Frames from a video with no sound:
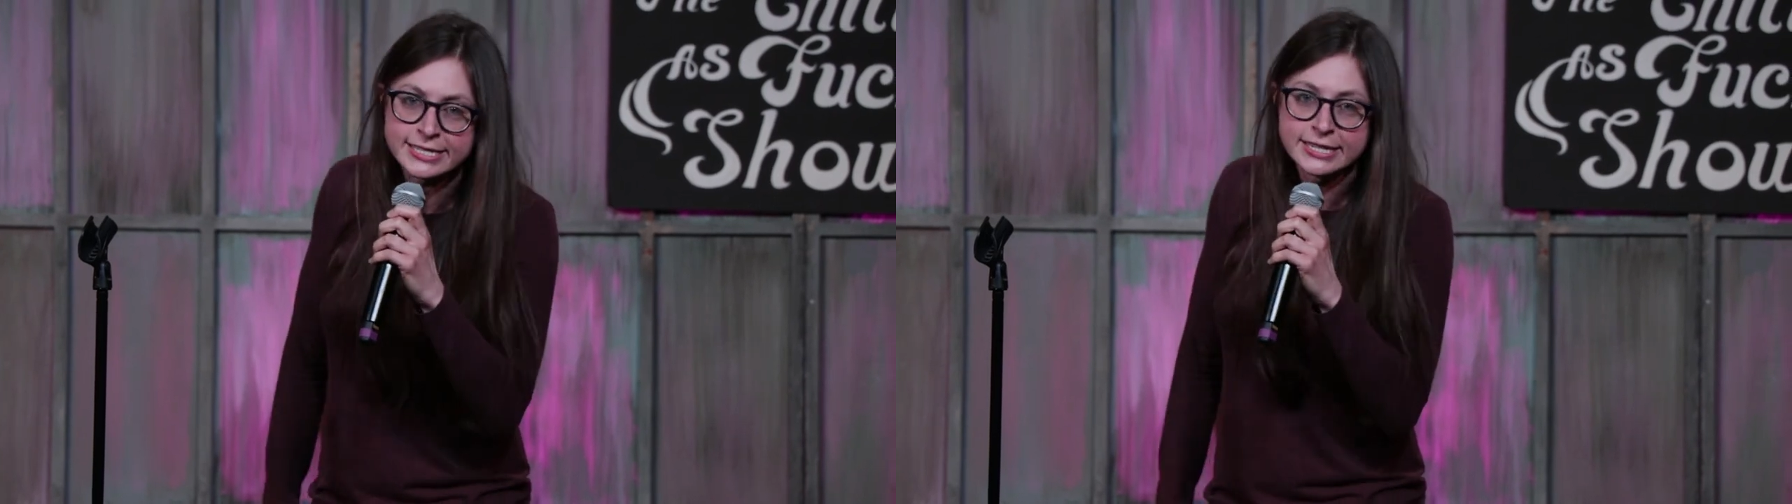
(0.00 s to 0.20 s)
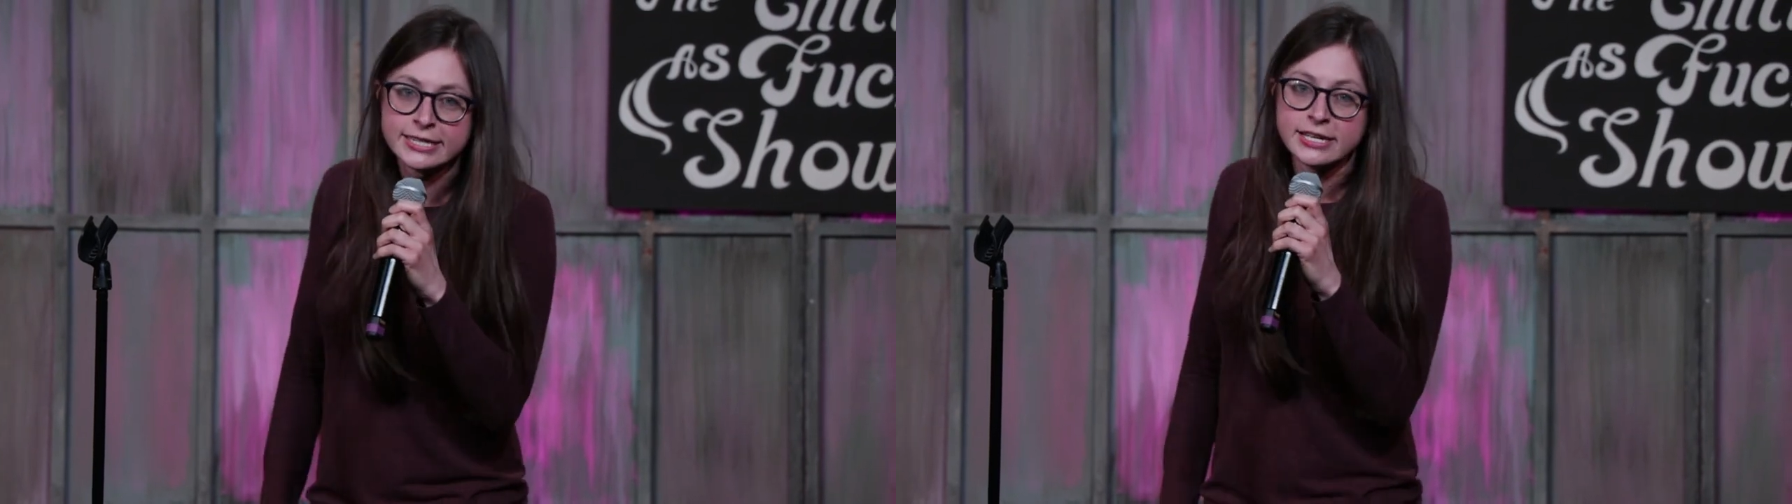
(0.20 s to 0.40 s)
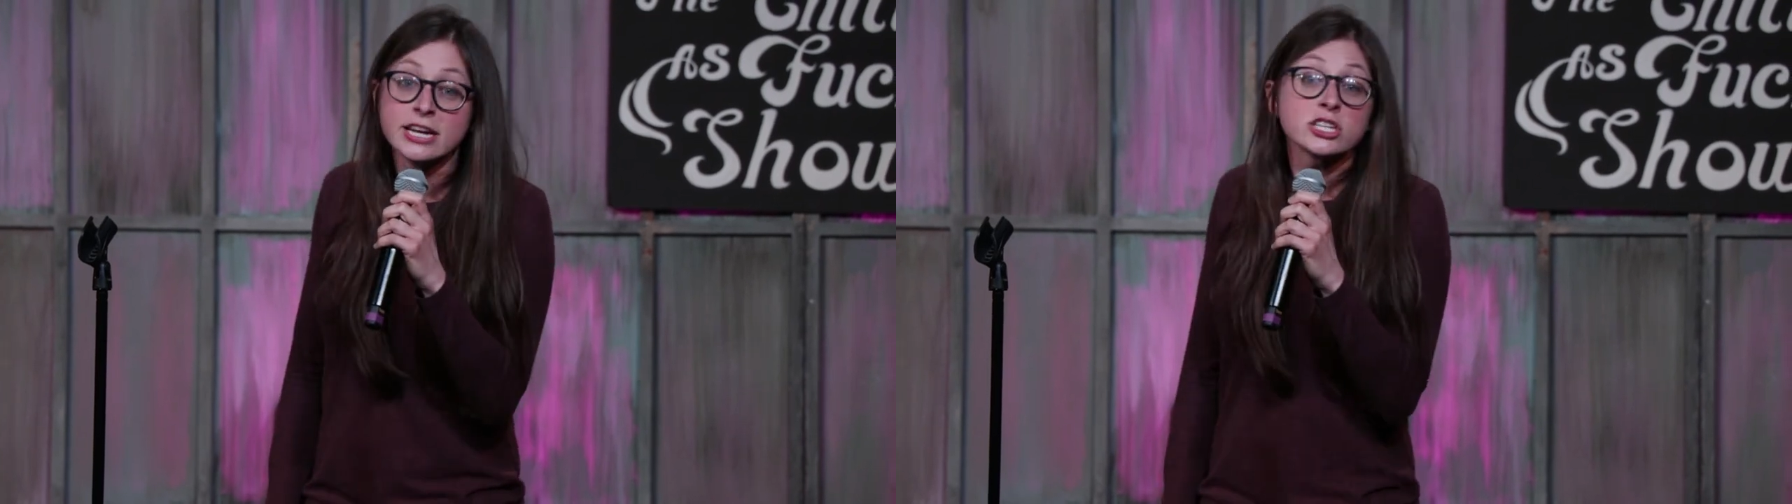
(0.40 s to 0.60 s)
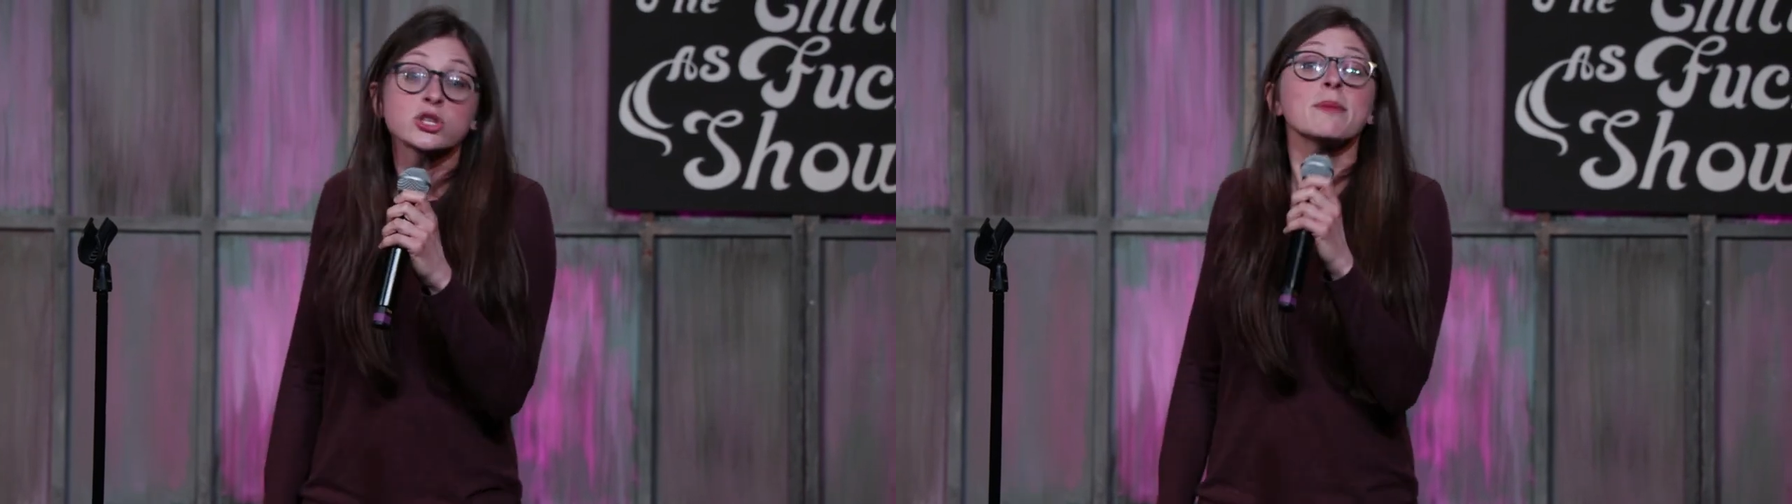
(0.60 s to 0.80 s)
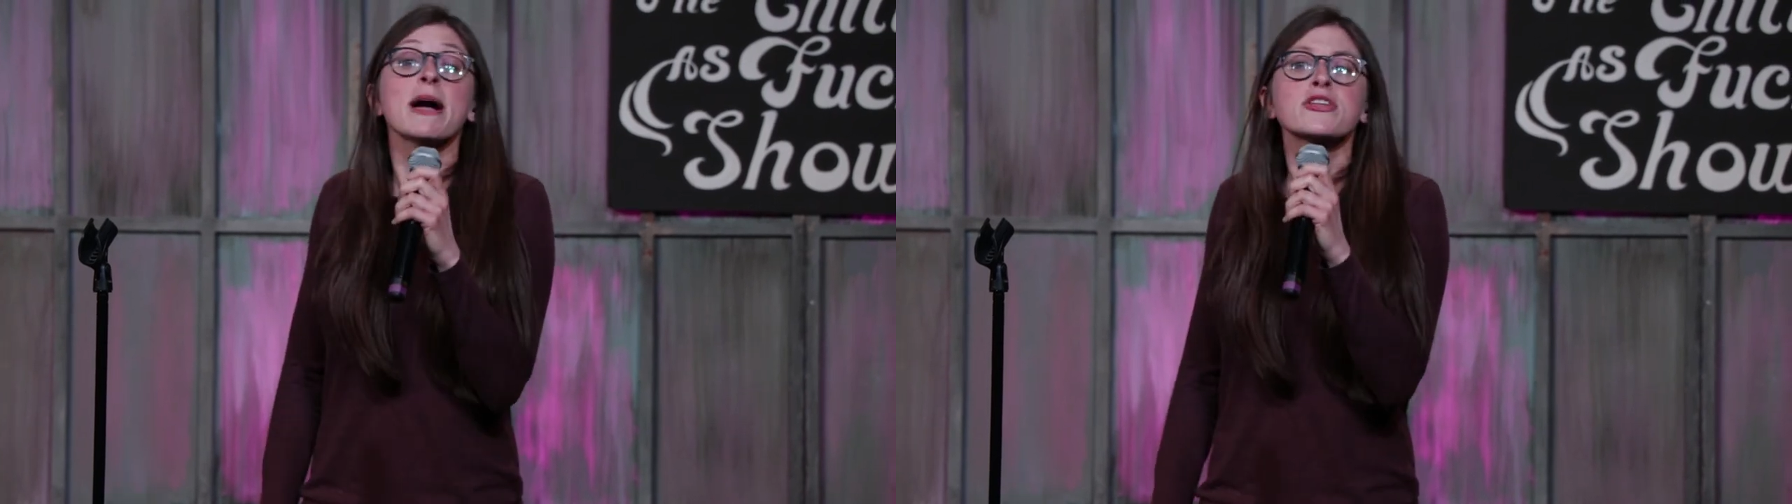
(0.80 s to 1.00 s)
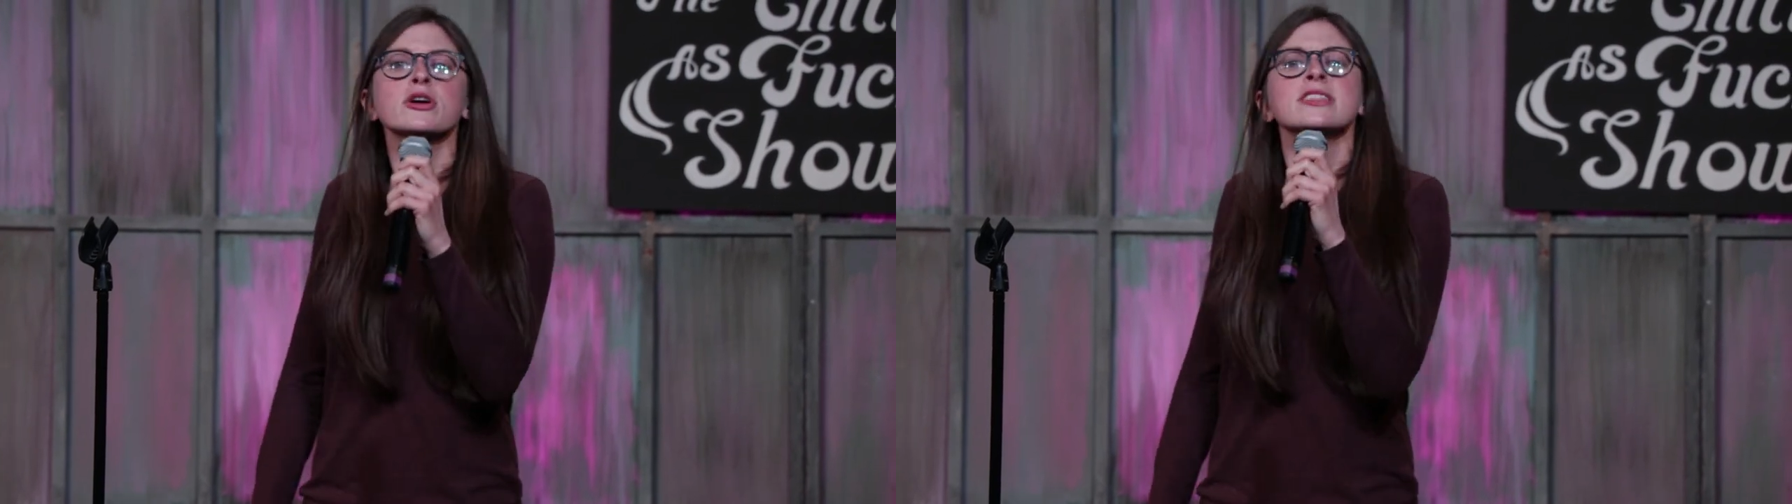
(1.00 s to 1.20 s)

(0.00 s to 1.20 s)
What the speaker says: Yeah. So I'm either